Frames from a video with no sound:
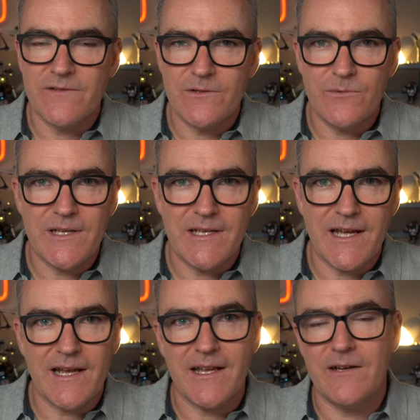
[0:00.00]
for the week
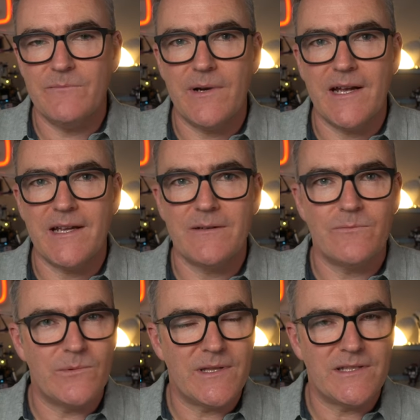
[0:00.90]
and come back
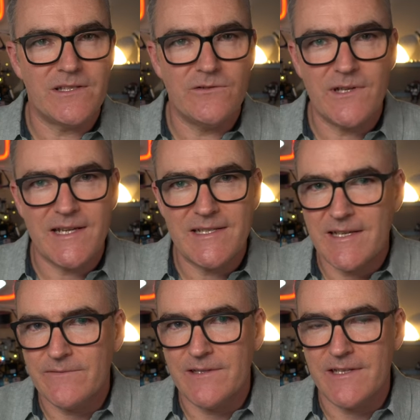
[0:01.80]
with 2 days
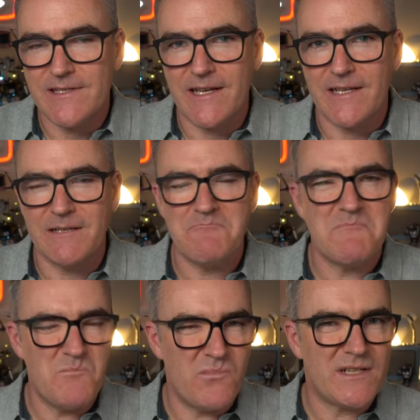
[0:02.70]
left in the tank.
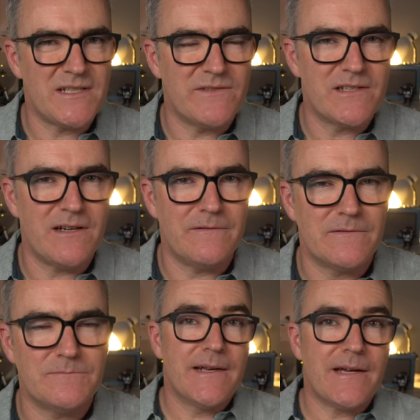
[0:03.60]
Impressive stuff.
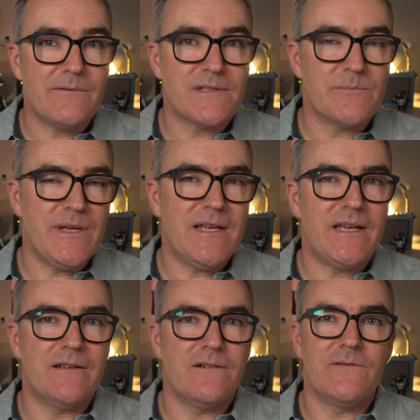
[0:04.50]
Now,
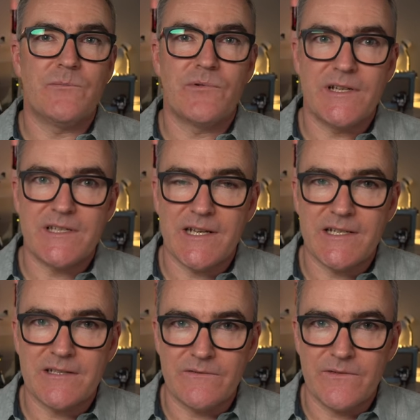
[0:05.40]
speaking of
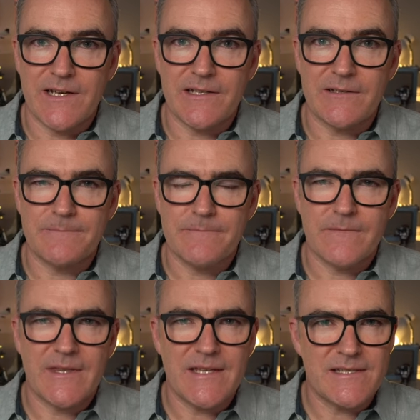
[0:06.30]
appreciation and value,
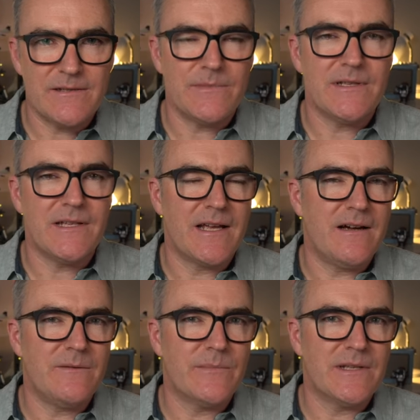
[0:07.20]
there's something that
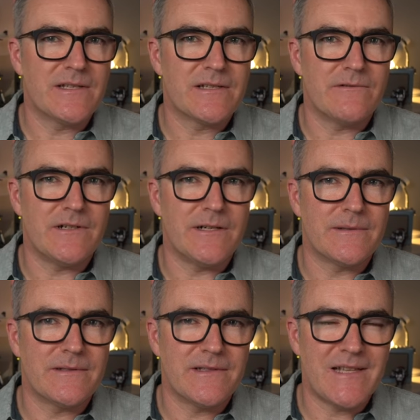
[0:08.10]
can't be
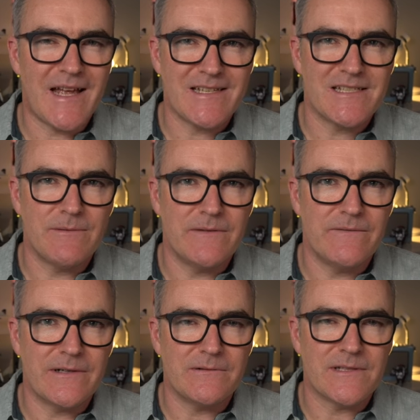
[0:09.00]
described that has to be
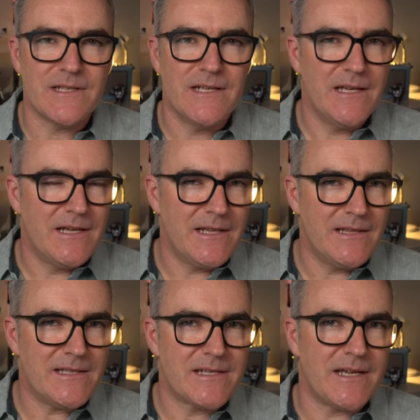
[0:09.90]
felt. And in
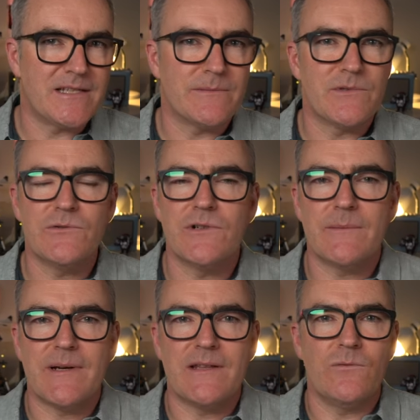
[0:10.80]
this case, I'm talking
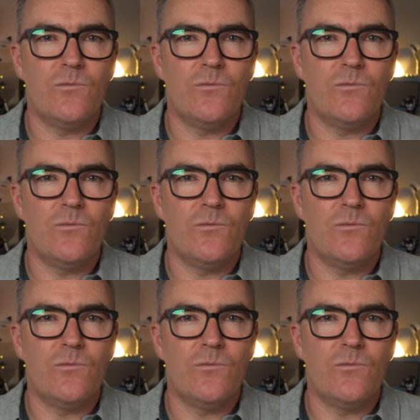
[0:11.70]
about the